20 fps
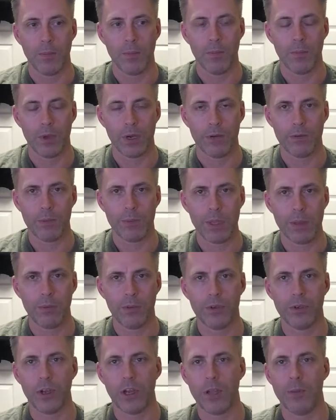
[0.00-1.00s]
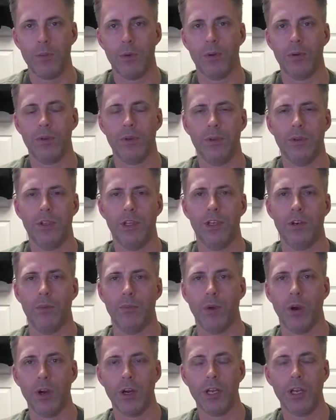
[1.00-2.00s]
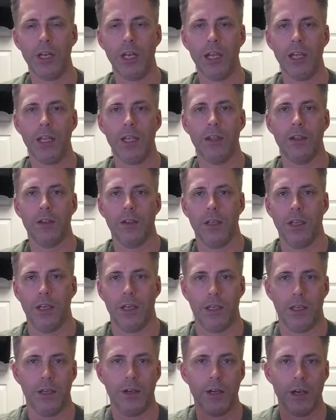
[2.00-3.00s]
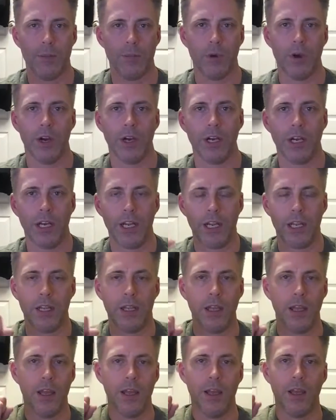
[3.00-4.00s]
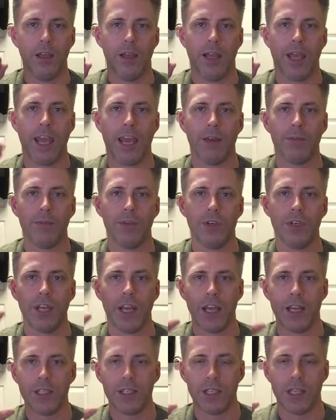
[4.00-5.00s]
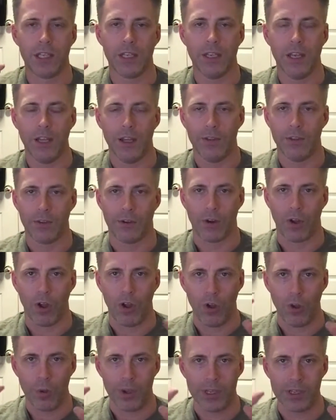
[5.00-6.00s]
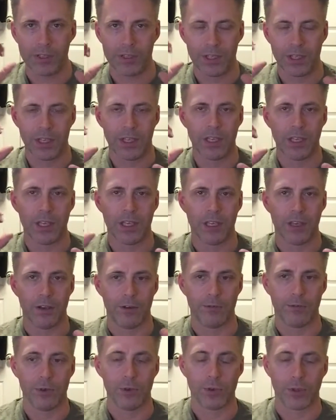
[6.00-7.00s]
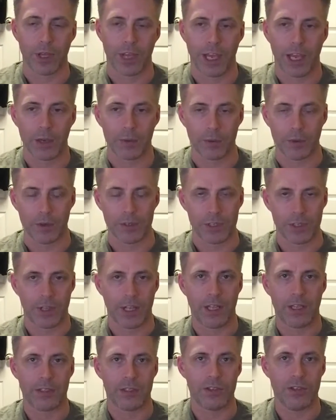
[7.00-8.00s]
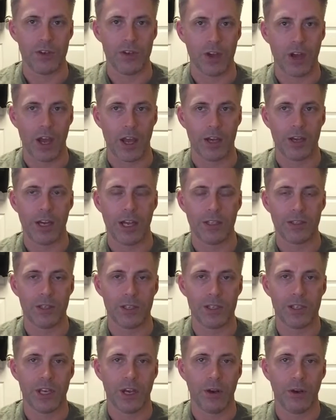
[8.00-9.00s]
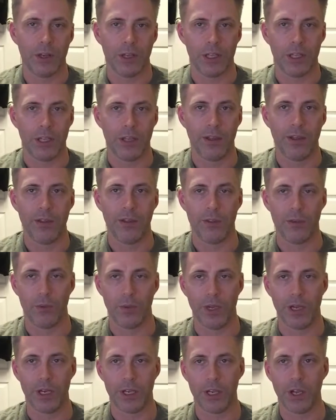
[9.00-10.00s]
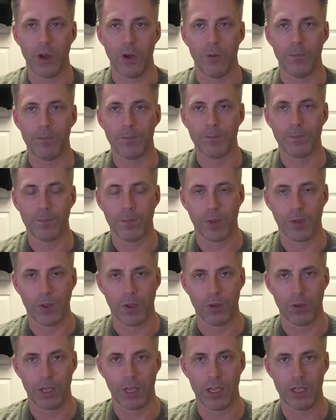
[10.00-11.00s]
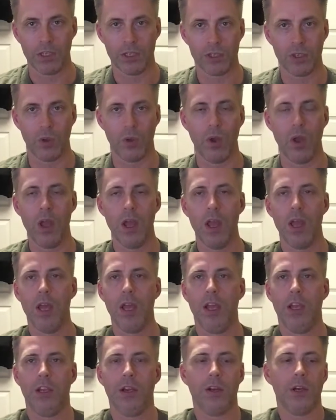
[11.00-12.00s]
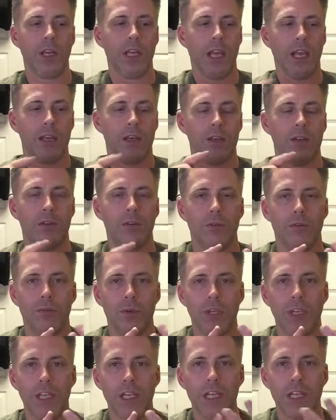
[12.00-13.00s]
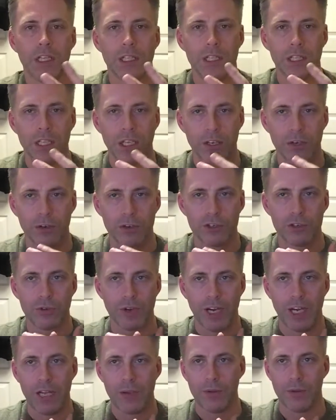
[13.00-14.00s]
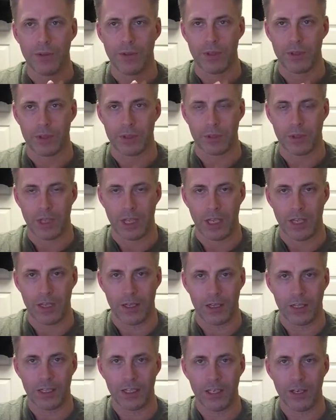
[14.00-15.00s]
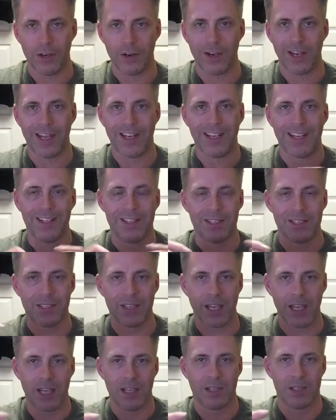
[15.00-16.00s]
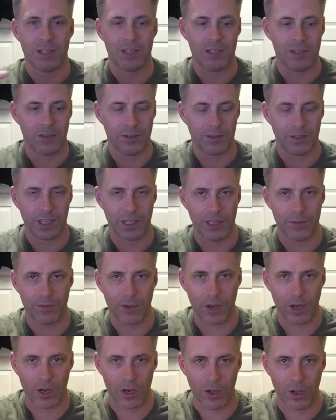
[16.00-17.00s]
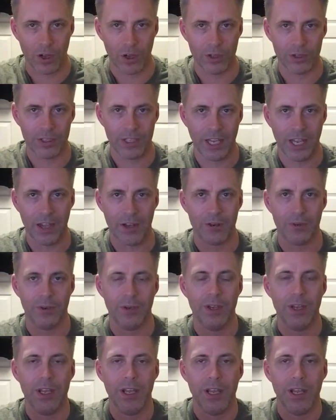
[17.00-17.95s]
Whenever people are talking about, you know, marketing, internet marketing, advertising, they're always thinking of Google AdWords, and that's not necessarily the way to go. Okay, so you're going to get really clear training with this, okay? Clear and concise. Okay, they've got it all down